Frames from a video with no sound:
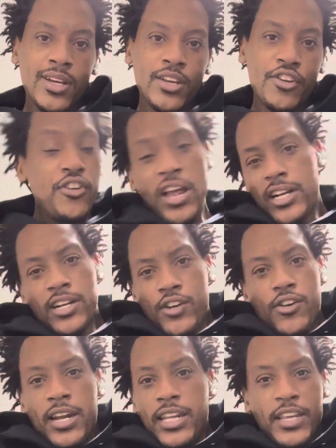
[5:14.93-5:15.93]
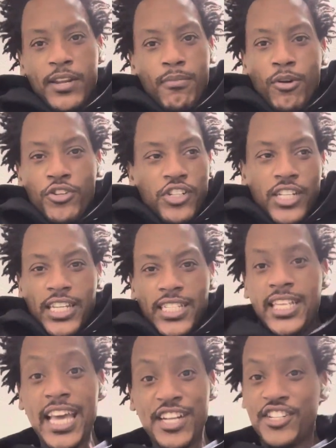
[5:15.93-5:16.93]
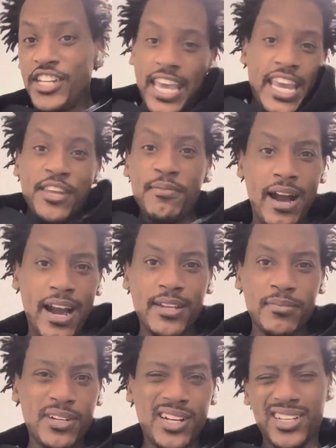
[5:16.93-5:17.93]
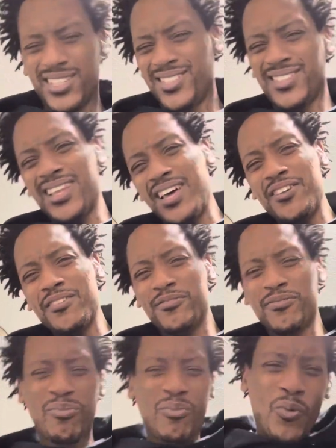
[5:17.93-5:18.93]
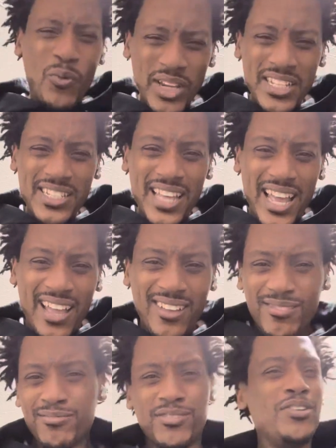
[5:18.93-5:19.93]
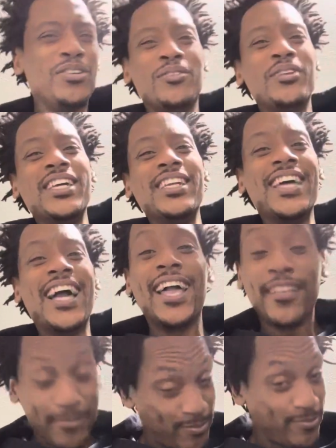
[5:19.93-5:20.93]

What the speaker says: You're not gonna know how to get emotionally attached to anybody because love, what is that? You don't need that.